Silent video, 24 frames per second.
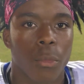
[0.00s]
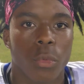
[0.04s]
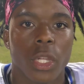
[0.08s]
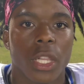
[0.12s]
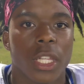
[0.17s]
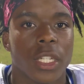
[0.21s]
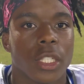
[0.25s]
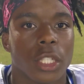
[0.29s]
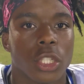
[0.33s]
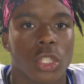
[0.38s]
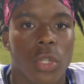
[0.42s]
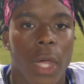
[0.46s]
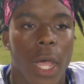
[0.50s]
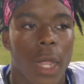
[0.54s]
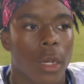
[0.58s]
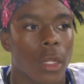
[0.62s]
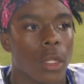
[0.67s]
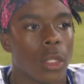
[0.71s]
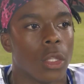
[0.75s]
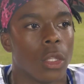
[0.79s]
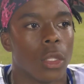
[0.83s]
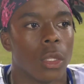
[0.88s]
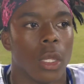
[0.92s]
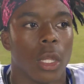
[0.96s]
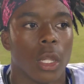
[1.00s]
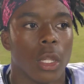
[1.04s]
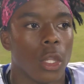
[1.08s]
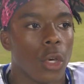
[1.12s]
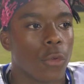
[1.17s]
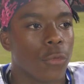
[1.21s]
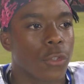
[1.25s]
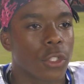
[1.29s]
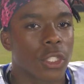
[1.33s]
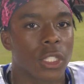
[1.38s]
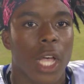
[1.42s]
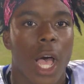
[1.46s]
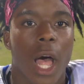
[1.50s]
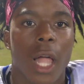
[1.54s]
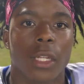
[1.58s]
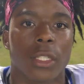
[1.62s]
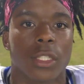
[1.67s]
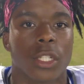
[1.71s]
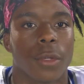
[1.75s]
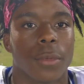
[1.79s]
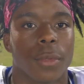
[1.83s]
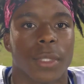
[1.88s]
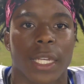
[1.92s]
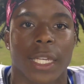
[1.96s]
I'm really just trying to look for
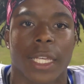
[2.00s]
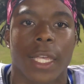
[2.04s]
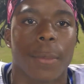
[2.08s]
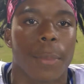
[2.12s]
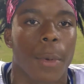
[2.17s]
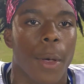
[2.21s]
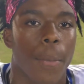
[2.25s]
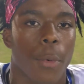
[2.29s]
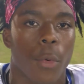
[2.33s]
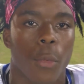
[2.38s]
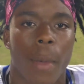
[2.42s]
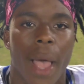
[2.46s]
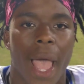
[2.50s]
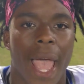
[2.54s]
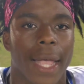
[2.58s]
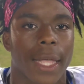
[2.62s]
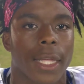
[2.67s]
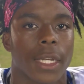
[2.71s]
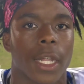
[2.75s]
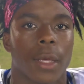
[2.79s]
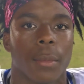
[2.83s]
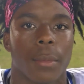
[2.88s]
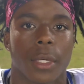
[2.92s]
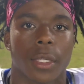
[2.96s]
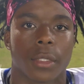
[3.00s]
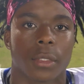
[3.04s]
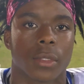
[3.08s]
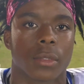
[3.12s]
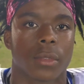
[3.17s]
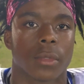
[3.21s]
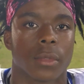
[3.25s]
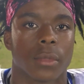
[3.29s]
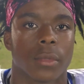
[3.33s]
scholarships and keep up with my academics.